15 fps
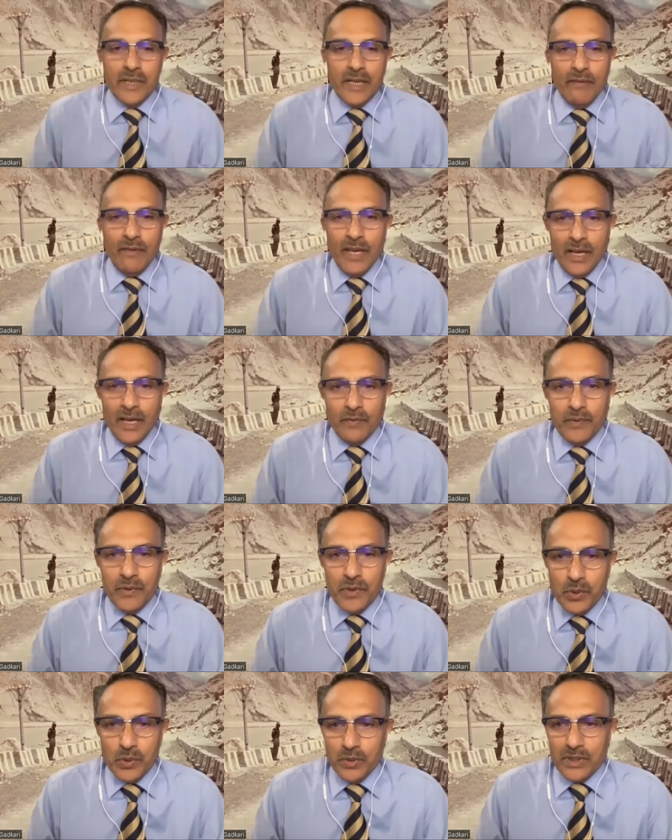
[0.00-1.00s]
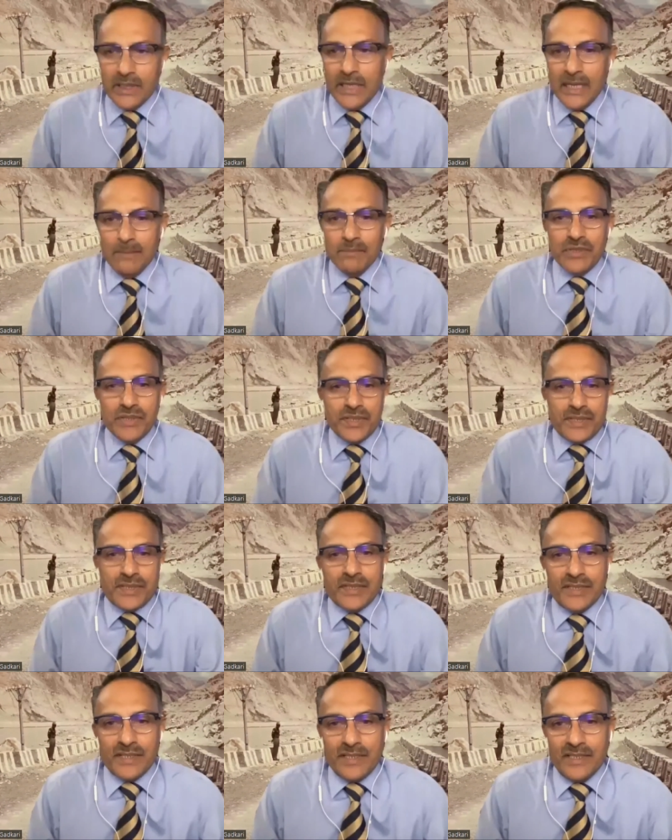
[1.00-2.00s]
Today, we have 2
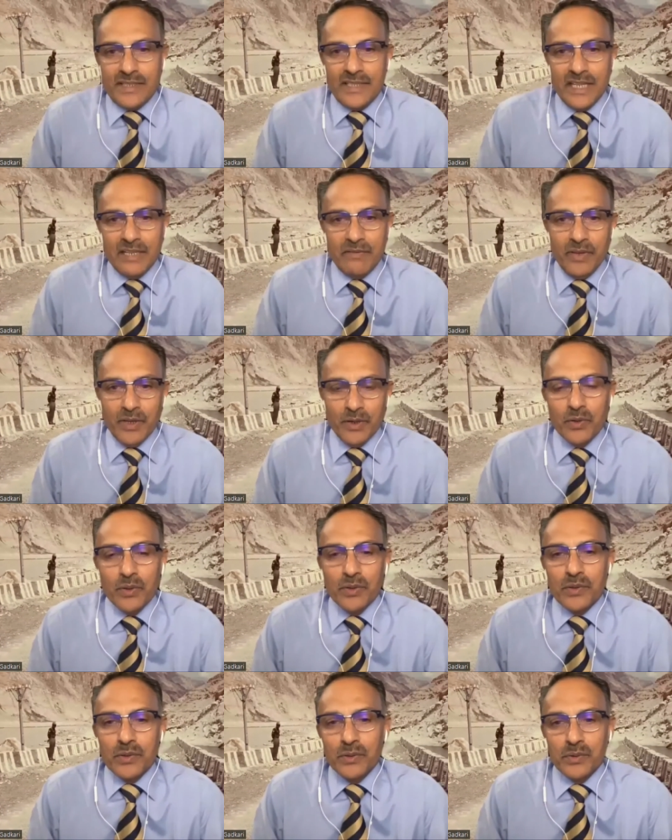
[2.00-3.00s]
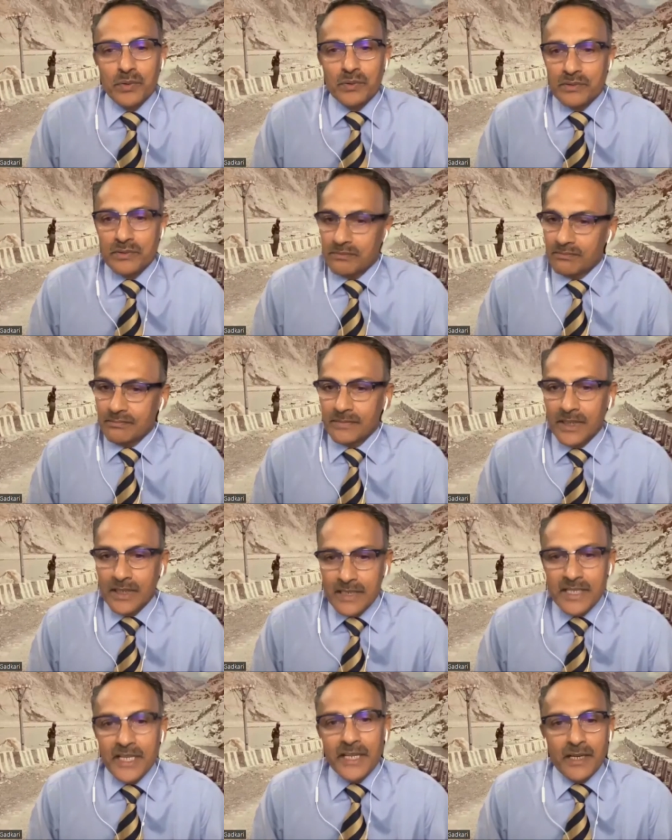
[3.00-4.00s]
themes that we are going to
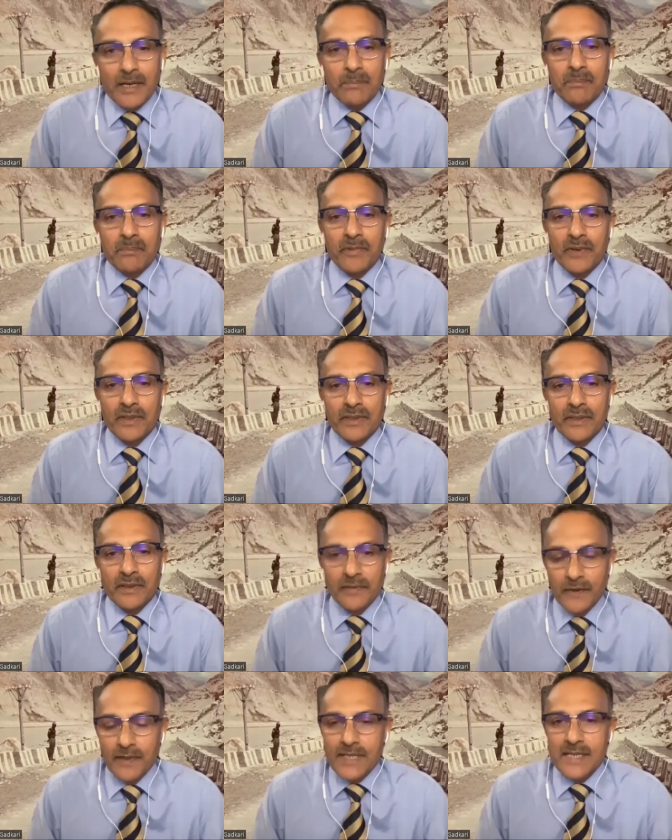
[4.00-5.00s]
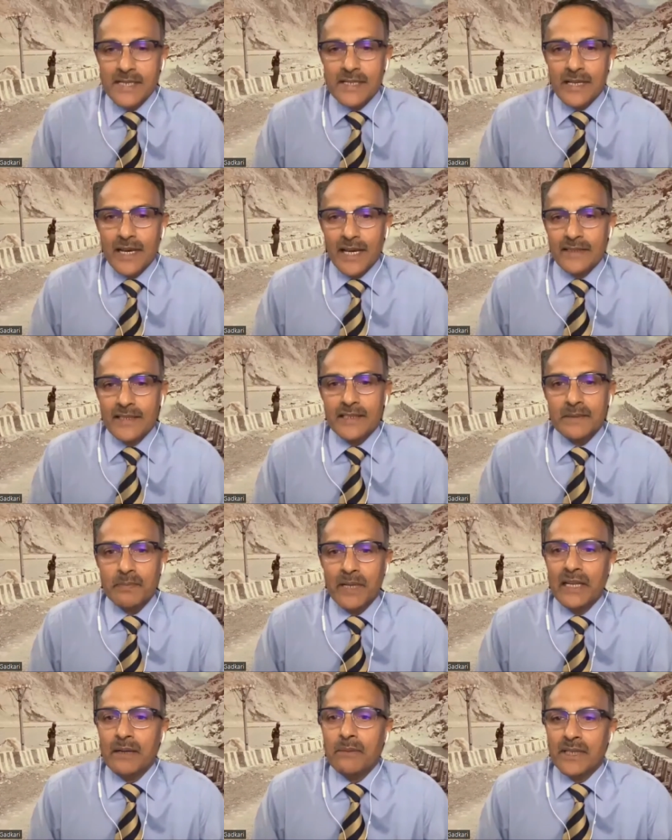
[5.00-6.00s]
take up. The first, as
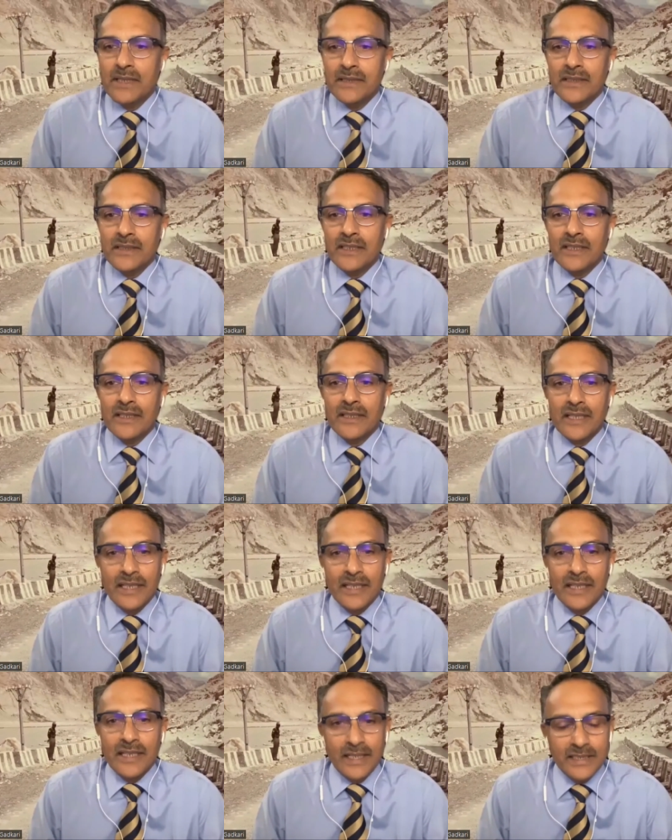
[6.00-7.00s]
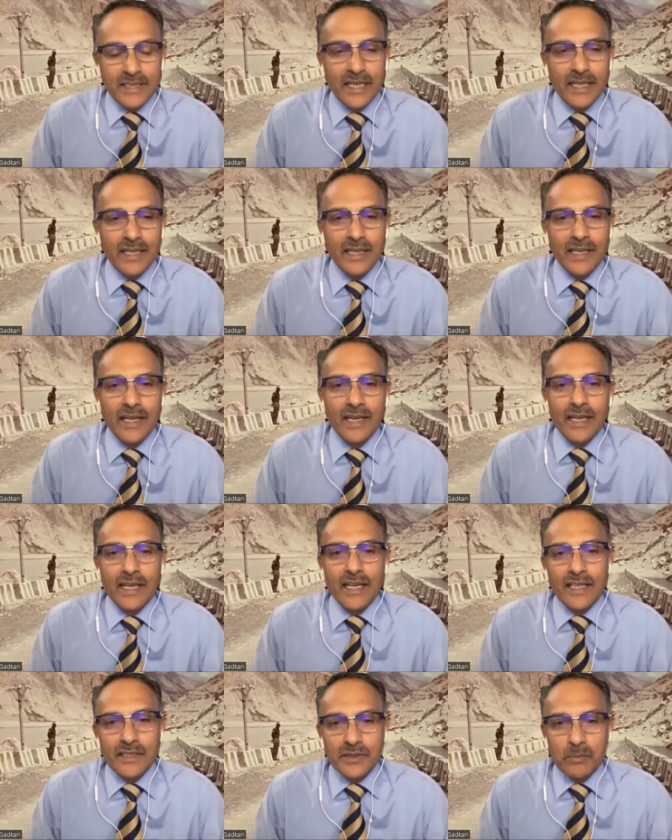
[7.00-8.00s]
explained by General HK,
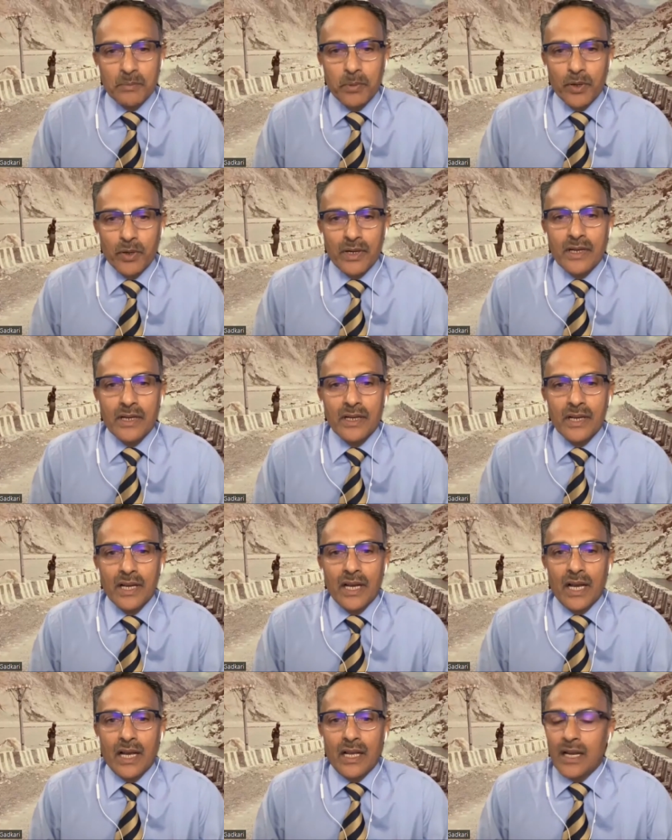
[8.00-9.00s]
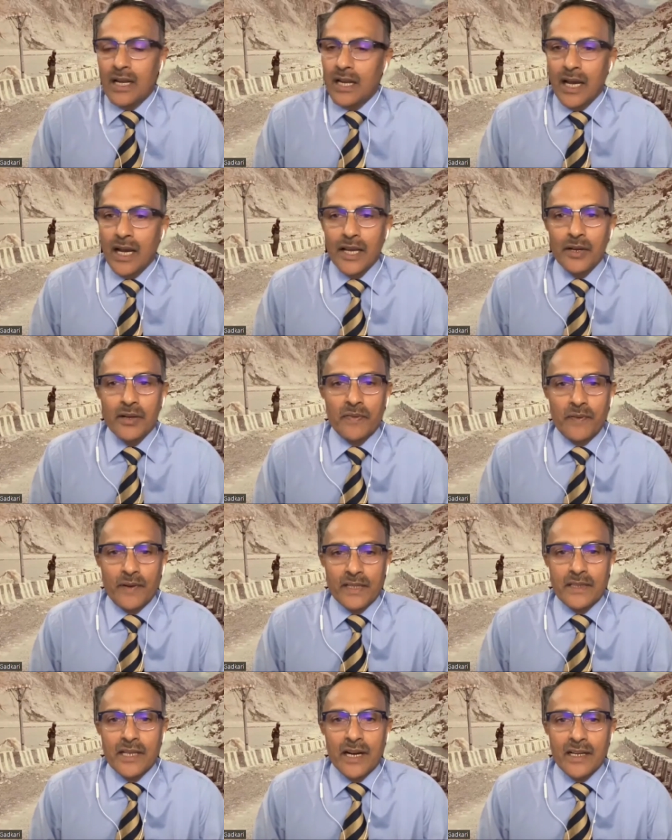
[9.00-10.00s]
is the book Lion of
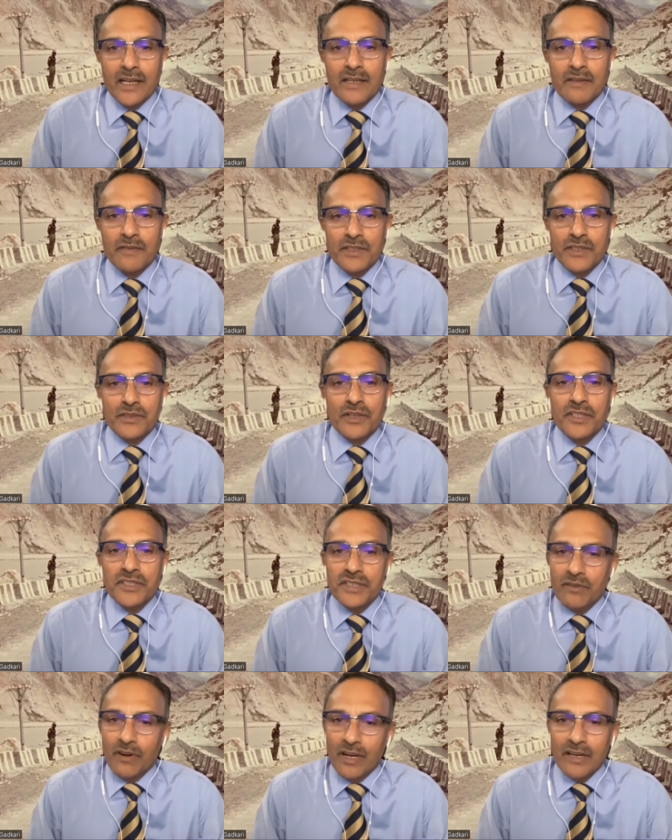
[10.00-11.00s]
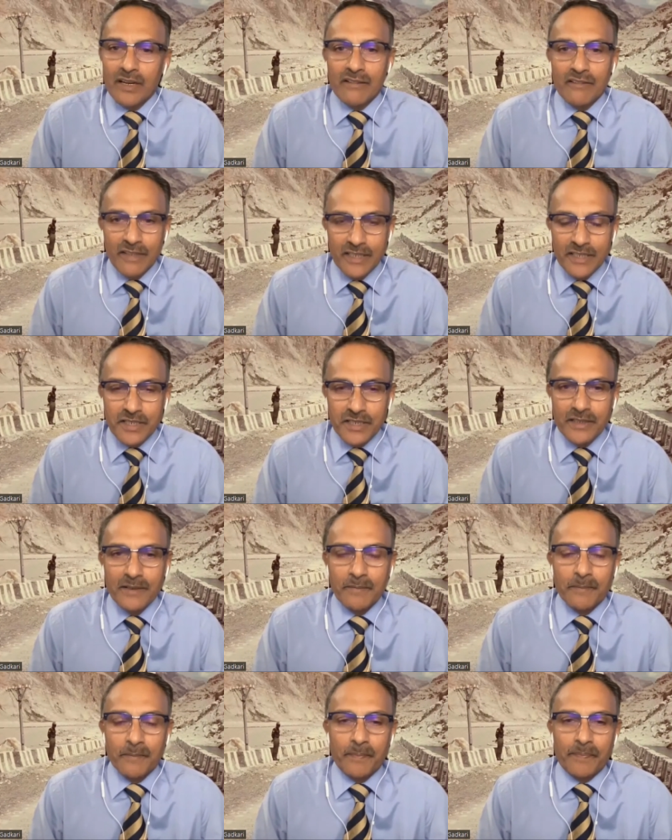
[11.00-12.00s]
Ladakh, which is on Chewang
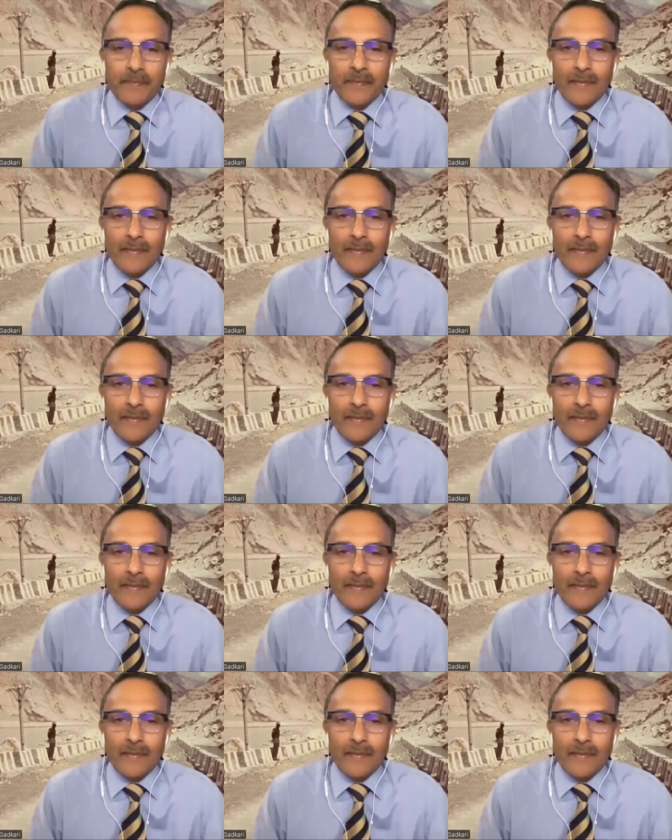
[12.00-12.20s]
Rinchen.